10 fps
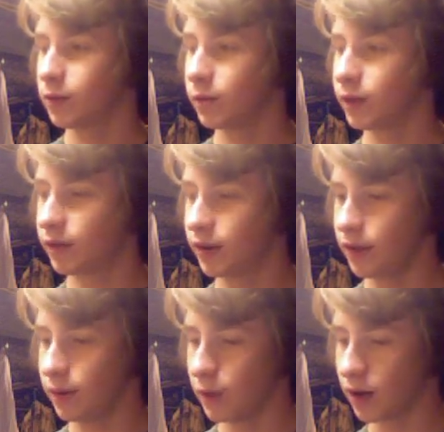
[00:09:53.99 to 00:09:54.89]
with
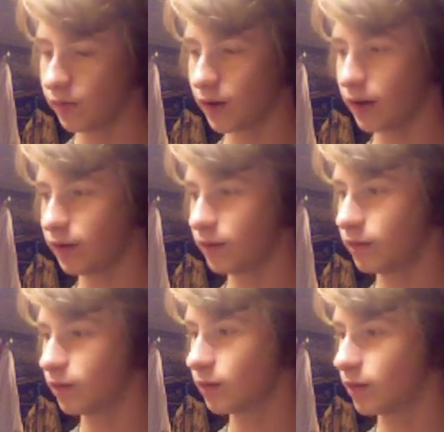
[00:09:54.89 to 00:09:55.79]
the modified
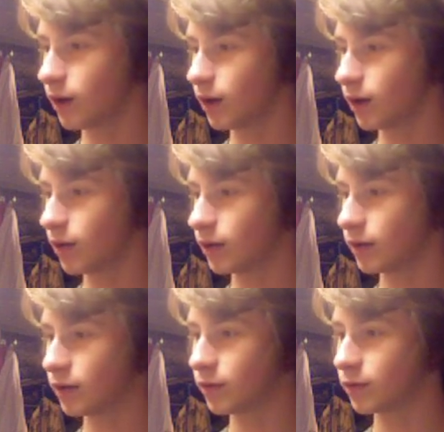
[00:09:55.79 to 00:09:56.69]

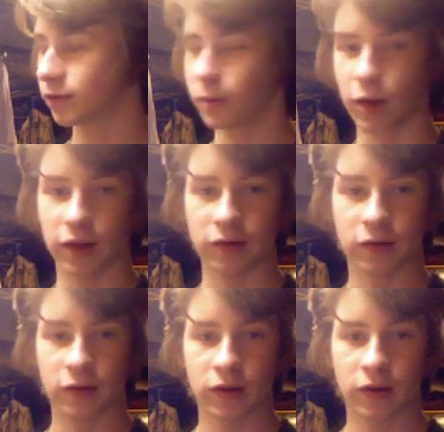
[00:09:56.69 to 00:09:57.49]
streamlines.